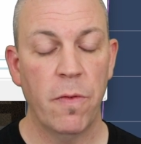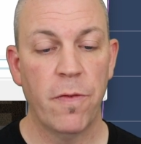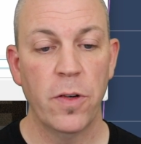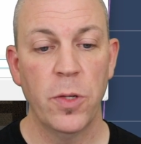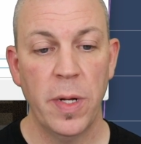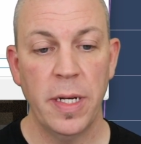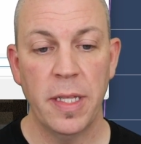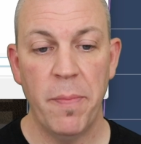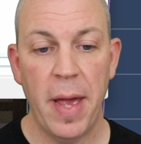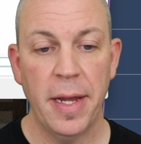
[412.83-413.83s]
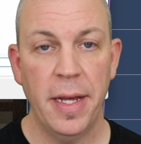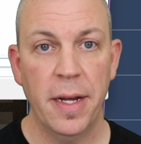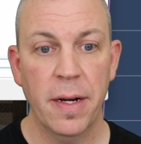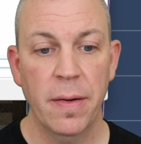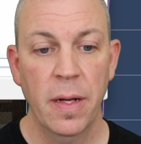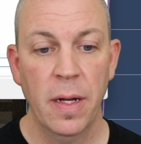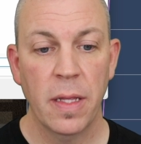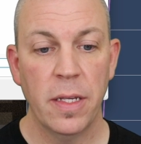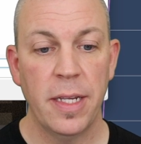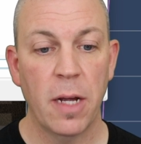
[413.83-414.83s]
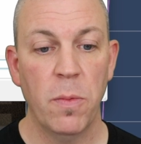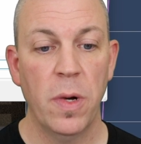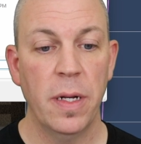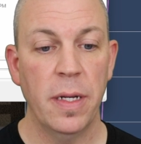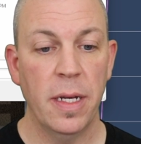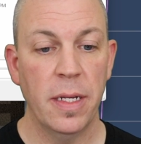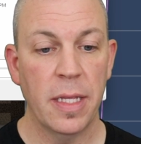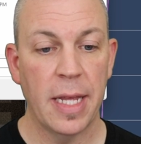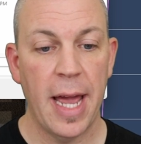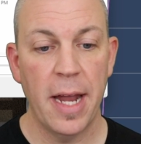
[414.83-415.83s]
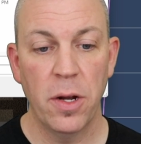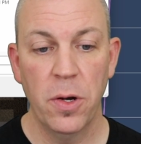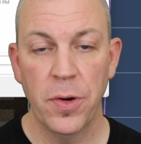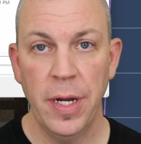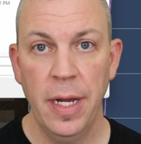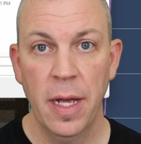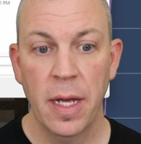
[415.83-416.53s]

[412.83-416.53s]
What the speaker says: The first one is the bank here, the second one is the category,